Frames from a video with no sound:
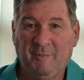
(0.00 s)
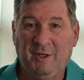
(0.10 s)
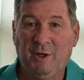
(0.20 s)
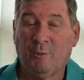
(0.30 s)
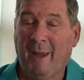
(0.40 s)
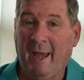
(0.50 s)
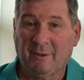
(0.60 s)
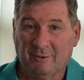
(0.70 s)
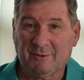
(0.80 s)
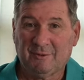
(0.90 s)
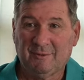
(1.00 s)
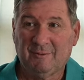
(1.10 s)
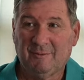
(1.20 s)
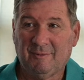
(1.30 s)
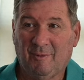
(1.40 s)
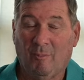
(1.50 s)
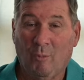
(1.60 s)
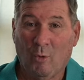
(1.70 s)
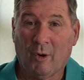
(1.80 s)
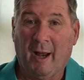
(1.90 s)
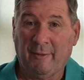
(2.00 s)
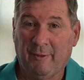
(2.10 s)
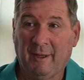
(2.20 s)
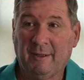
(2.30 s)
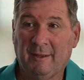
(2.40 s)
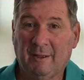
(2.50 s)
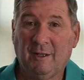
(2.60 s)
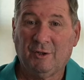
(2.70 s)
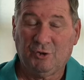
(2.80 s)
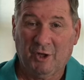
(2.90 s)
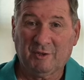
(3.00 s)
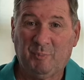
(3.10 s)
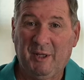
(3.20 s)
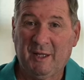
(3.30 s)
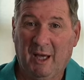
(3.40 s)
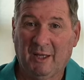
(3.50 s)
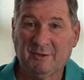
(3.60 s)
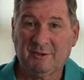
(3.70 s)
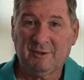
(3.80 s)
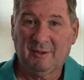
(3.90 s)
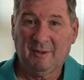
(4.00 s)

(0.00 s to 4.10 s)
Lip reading: gear matters more, I think, just because